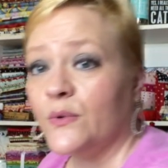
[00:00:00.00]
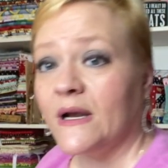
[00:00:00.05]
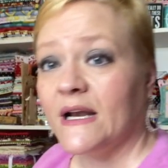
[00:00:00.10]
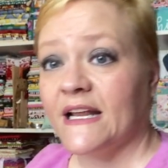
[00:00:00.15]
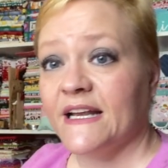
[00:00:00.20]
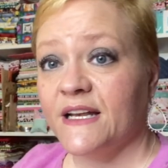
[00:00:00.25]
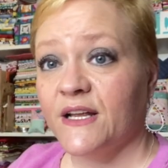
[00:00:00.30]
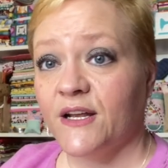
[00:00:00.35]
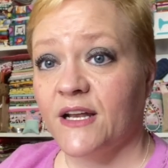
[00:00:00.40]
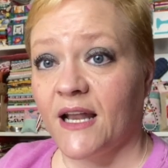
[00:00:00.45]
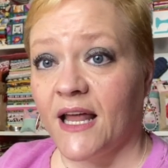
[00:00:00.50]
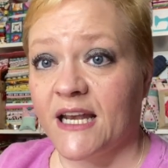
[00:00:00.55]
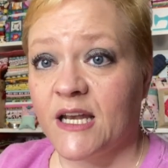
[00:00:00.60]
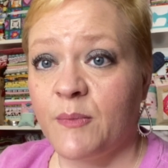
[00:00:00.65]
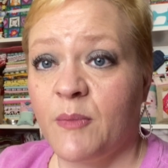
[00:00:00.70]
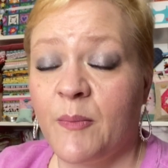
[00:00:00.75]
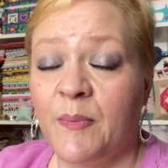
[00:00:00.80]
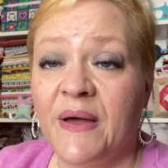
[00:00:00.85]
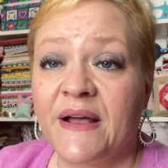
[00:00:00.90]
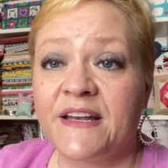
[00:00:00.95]
really doesn't like
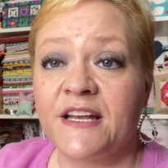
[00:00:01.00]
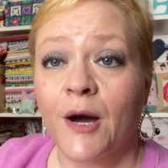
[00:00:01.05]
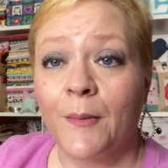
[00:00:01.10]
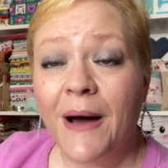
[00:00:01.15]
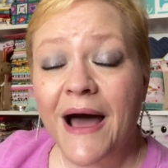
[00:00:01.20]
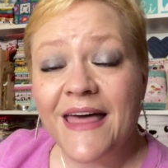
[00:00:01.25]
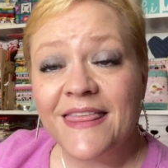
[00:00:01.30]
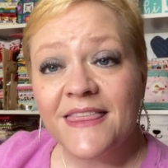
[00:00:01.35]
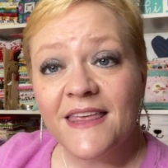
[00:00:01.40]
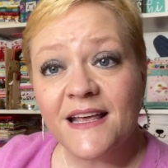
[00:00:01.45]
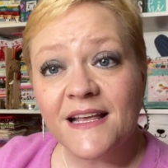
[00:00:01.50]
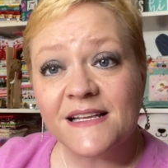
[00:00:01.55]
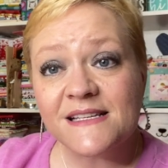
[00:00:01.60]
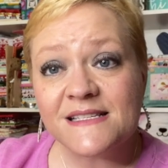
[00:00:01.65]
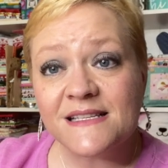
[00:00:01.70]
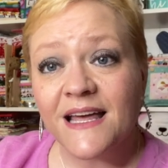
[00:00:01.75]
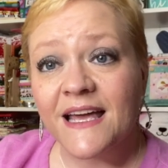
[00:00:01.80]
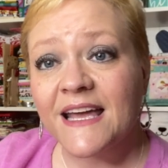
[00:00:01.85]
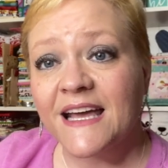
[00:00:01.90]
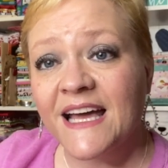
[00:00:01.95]
to be picked up. I think
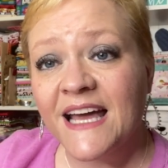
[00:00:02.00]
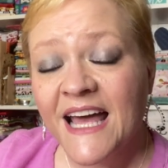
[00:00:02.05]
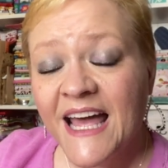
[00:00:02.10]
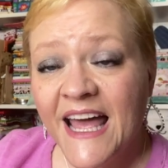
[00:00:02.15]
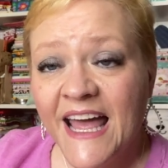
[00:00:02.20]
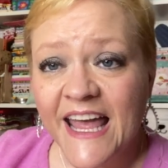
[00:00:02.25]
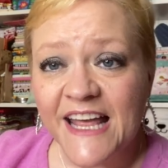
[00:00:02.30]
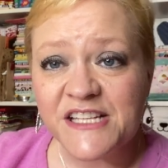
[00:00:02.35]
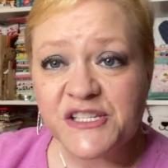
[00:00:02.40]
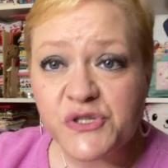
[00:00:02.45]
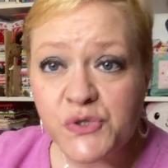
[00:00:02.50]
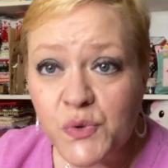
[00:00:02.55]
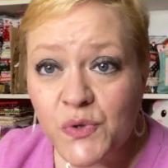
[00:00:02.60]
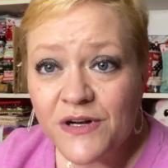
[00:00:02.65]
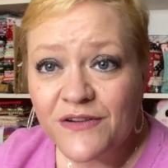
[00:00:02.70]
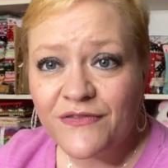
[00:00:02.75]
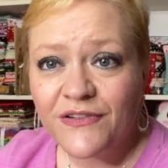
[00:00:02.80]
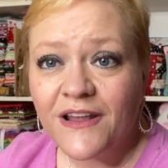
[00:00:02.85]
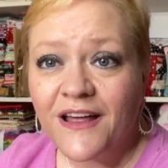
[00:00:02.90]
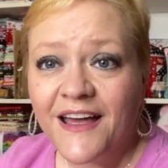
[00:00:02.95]
it's like, it's
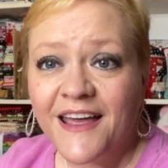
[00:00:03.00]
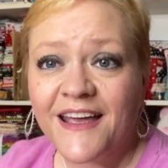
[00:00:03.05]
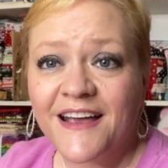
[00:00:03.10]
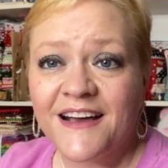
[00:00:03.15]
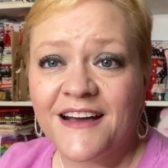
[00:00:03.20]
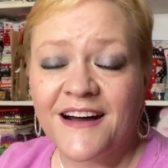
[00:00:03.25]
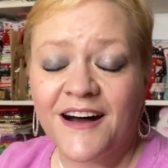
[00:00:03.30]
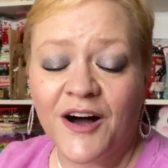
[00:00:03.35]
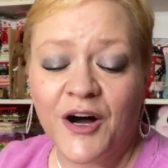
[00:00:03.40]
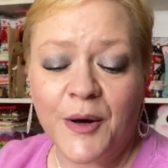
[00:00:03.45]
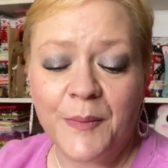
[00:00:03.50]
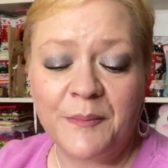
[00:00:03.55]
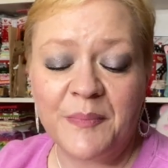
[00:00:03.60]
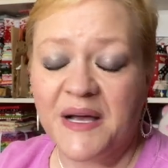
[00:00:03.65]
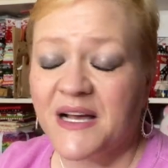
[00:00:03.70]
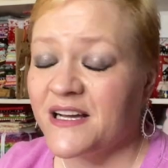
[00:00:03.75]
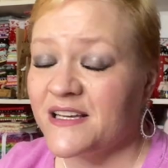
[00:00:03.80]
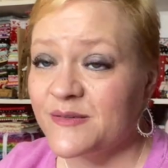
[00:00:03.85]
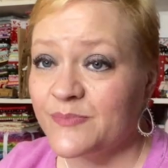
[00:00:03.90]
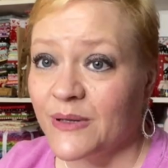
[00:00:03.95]
sort of like,
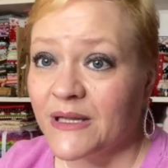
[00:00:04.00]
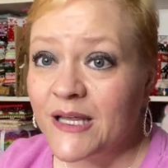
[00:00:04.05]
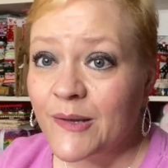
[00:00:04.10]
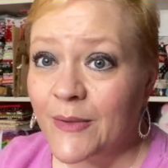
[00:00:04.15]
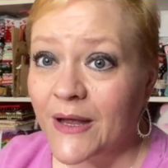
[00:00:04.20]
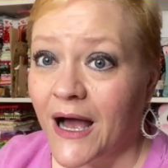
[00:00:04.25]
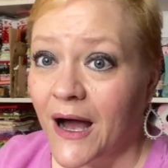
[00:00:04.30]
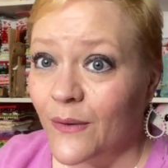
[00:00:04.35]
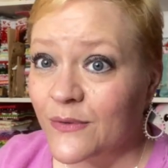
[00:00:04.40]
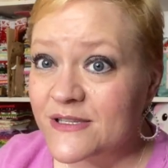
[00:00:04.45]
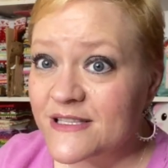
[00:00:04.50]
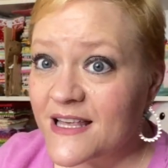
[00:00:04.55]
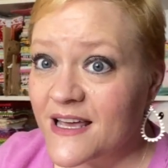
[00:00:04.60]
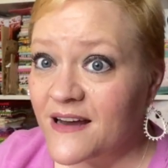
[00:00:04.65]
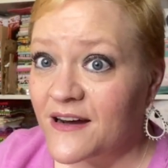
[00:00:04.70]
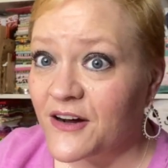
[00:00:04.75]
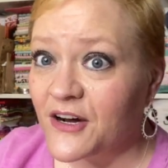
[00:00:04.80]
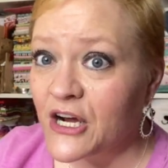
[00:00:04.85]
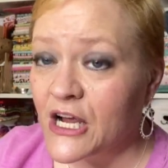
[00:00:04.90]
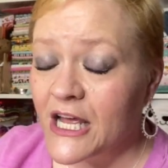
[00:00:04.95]
because believe me, I was
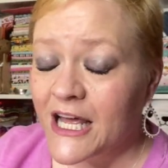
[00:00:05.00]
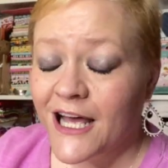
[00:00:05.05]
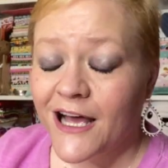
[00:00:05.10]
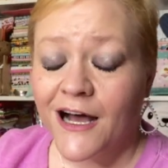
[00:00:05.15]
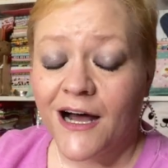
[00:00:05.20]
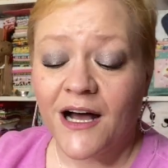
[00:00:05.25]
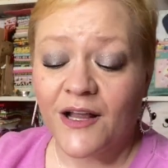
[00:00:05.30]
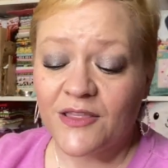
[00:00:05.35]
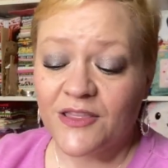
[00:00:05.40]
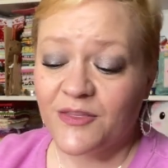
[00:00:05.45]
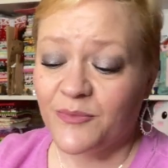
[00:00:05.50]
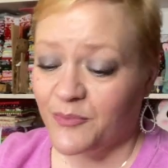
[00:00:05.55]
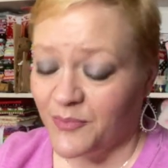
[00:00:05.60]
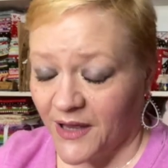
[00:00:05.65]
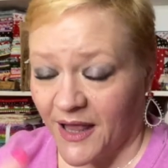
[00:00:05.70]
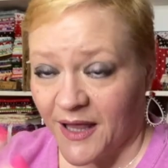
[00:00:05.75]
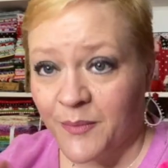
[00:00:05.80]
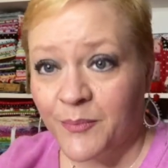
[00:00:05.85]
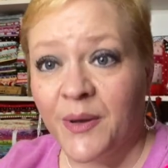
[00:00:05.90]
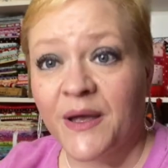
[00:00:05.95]
there.
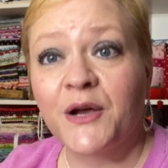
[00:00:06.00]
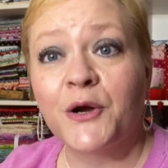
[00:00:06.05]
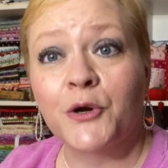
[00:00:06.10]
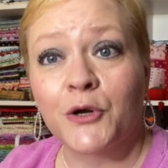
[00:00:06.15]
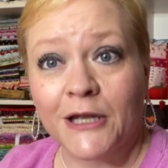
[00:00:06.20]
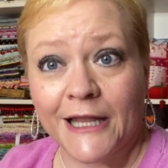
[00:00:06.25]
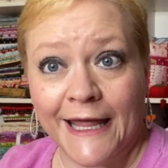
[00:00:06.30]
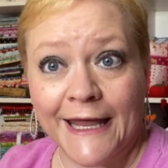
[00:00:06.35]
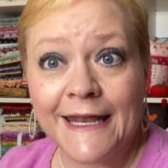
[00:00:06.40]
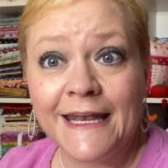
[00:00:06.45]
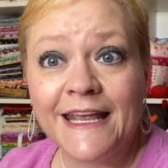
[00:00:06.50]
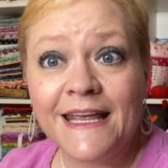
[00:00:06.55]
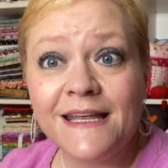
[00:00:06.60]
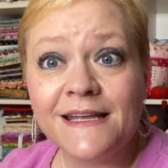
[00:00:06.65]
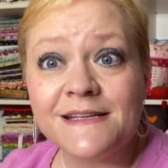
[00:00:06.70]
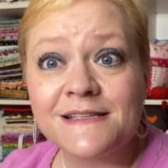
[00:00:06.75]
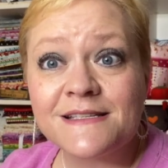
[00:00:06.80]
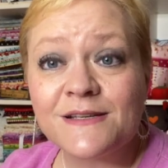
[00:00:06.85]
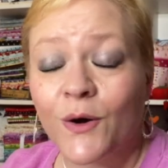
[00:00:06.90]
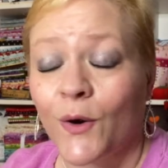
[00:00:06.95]
like bigger
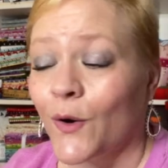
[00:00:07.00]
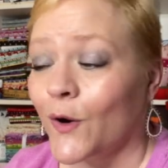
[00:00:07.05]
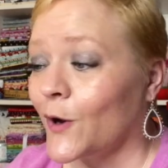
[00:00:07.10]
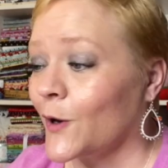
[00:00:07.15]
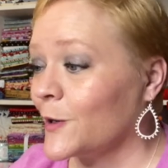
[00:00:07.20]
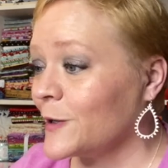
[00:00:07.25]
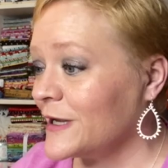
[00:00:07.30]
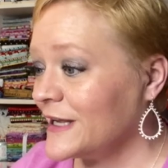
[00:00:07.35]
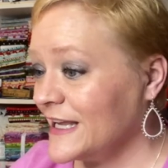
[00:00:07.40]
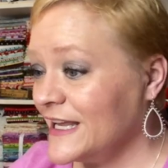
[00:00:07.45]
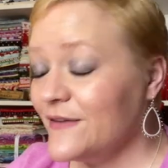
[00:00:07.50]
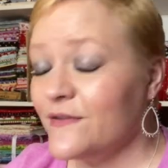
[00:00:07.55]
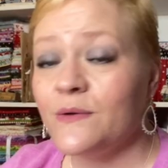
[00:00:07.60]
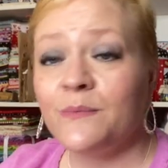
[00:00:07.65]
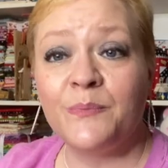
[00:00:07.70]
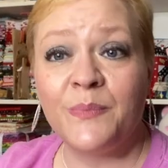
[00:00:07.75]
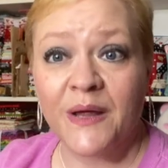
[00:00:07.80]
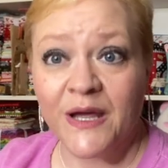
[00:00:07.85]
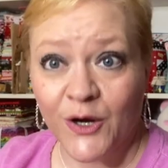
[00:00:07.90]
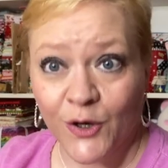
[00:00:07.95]
ladies or
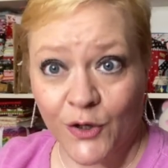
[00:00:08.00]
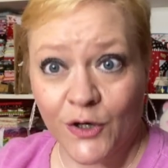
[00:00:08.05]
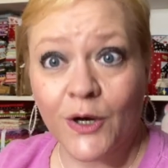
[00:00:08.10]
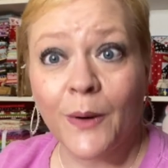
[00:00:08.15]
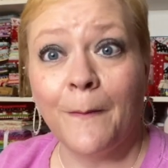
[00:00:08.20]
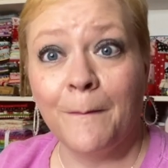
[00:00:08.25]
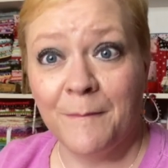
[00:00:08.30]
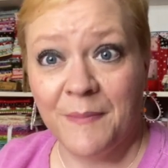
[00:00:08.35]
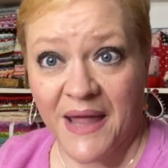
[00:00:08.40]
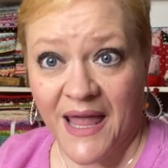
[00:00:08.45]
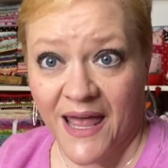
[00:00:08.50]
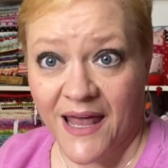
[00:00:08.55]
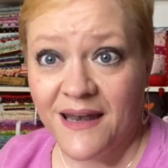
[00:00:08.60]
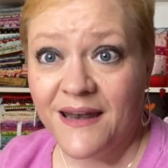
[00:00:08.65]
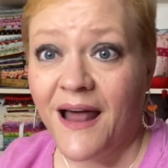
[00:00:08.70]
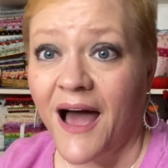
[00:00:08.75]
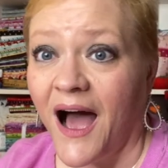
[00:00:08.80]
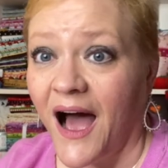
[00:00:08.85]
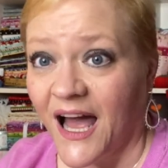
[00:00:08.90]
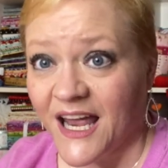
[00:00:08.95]
even bigger
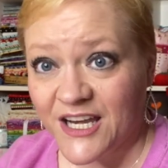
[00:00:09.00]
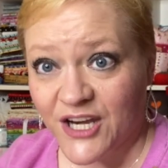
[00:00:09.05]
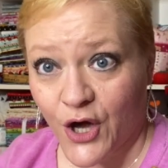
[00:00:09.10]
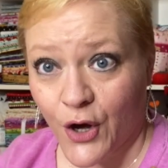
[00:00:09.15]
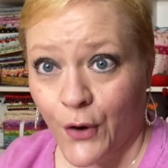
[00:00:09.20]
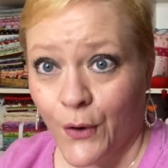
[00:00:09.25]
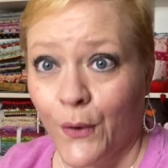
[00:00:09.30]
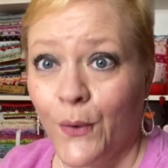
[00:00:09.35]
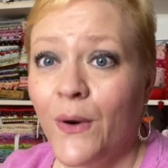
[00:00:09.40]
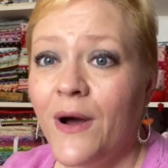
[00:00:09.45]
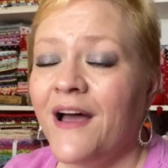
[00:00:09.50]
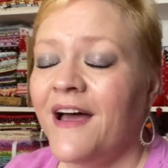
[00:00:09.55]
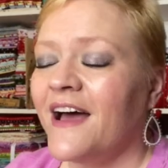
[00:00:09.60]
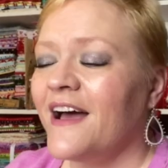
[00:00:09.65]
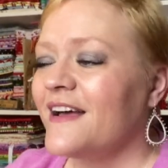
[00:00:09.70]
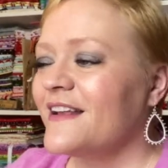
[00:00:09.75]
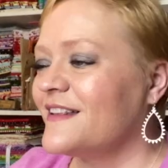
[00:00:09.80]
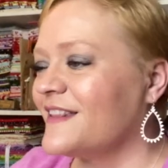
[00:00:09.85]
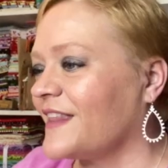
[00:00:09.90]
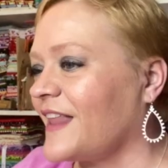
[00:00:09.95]
men I know,
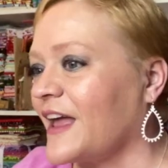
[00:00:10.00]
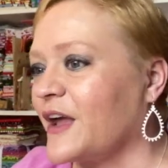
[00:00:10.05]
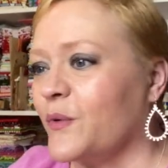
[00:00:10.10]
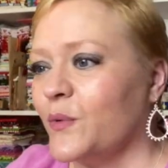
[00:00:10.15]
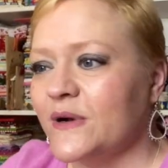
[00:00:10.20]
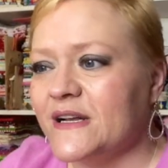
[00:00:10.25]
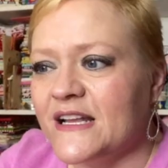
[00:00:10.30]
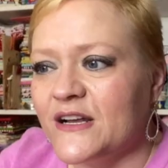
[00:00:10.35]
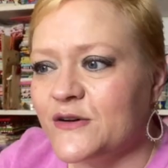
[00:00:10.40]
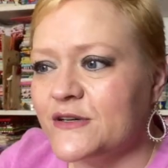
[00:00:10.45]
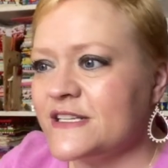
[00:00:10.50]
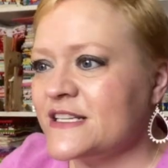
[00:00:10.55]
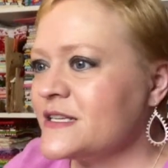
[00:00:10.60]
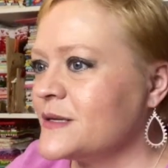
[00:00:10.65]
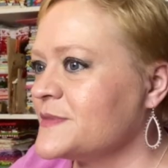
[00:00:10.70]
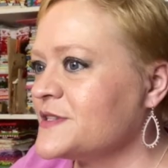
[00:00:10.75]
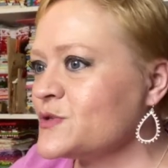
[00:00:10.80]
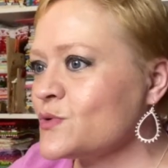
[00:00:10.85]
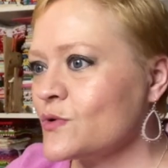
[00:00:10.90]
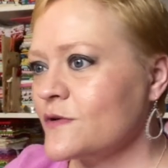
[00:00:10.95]
like when there's
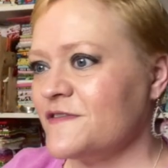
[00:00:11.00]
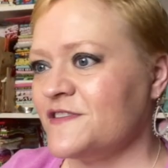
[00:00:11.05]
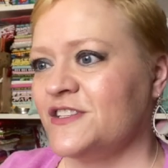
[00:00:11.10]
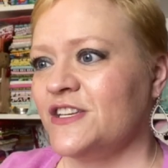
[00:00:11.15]
some sort of